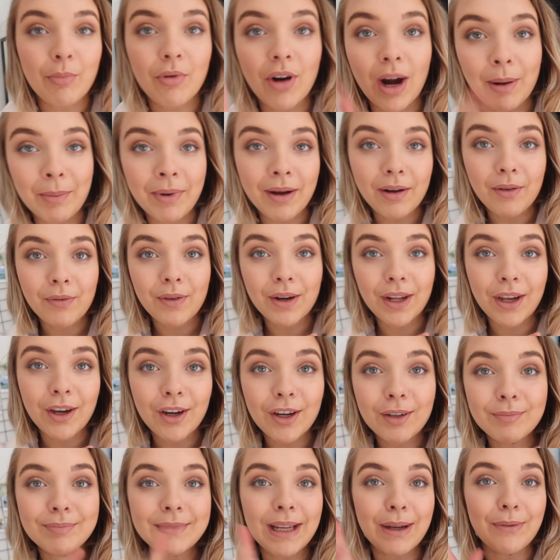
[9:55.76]
a Primark
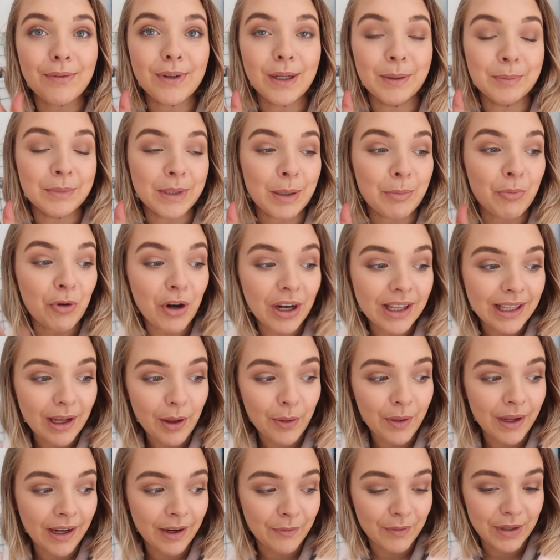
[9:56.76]
video, I filmed a Pretty
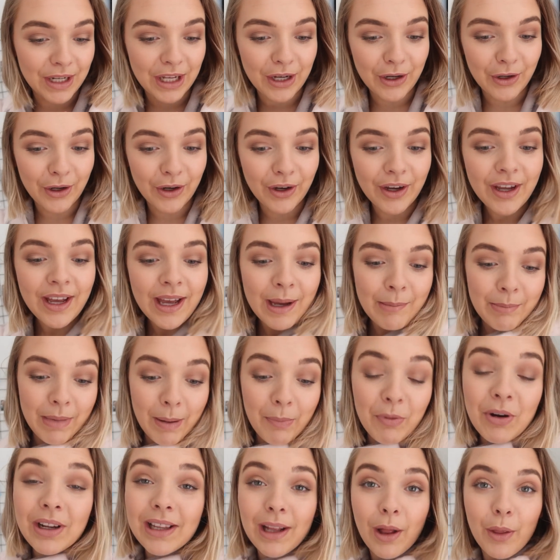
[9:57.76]
Little Thing video. My
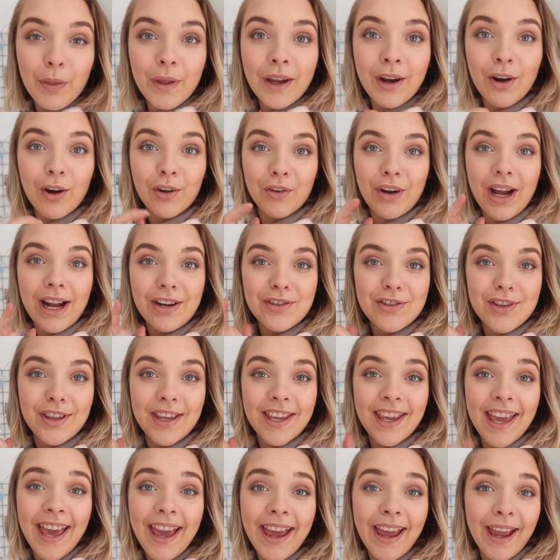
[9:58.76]
Pretty Little Thing order
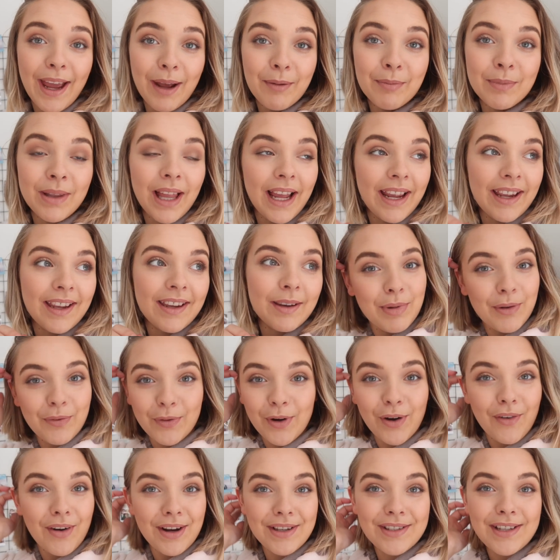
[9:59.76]
actually came like
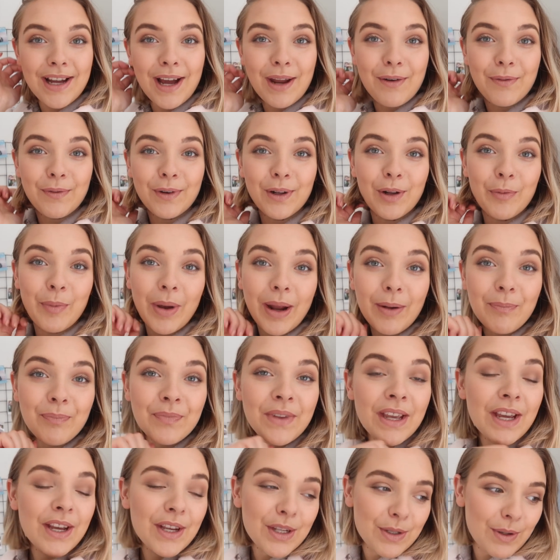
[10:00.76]
before I started filming,
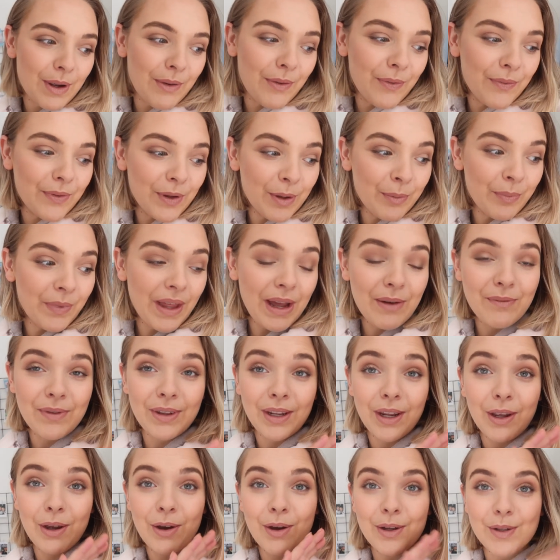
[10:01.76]
so I filmed that
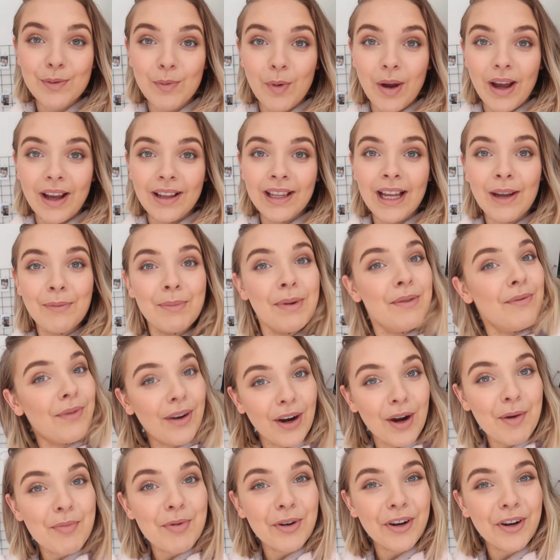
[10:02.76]
video as well. I've been very